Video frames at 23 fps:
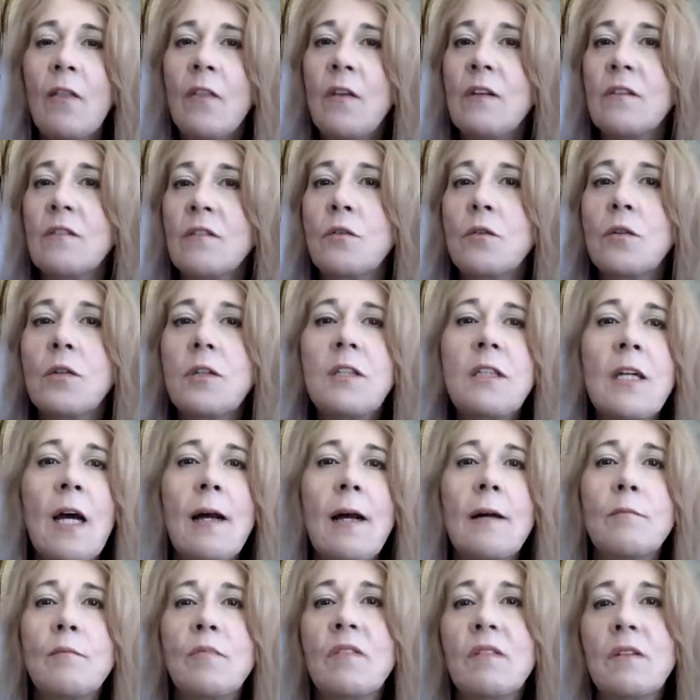These are good
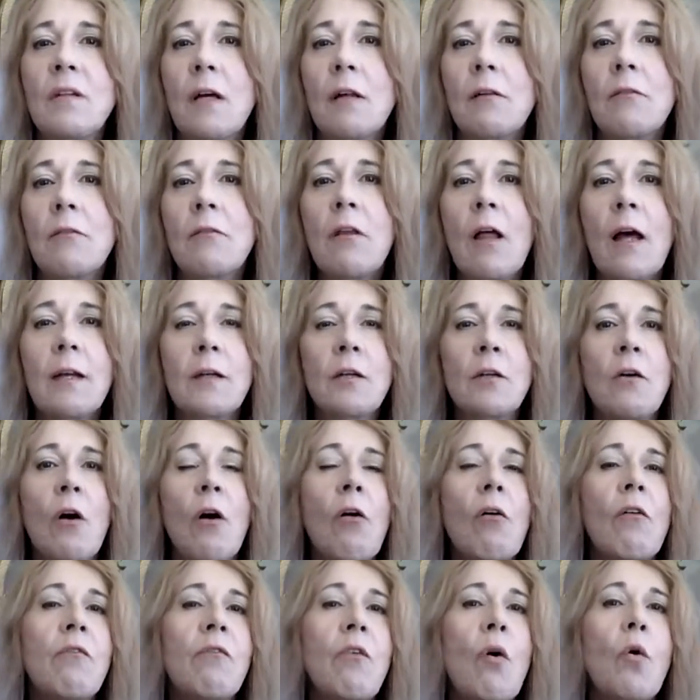times to let
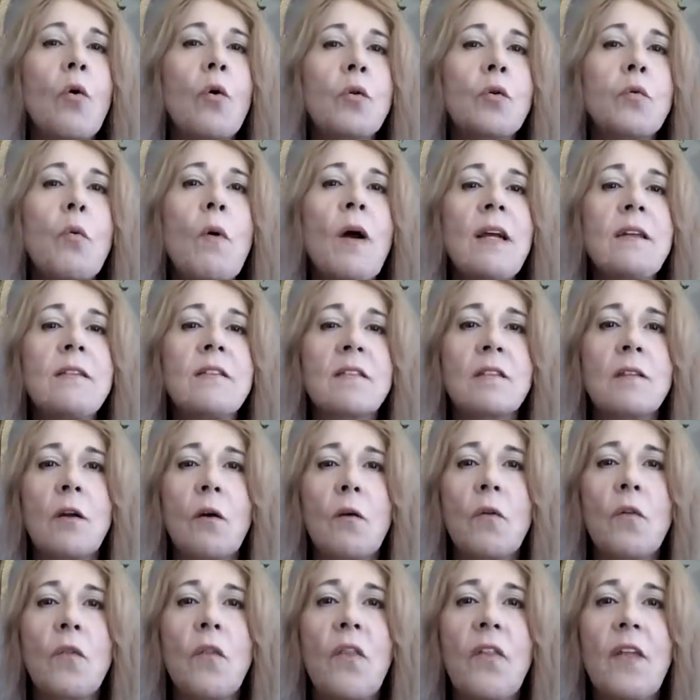go of old ways and
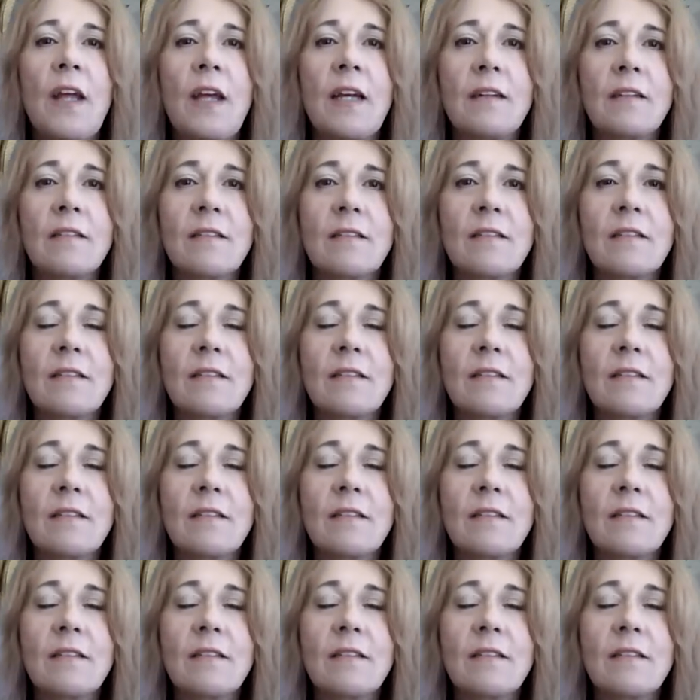old things.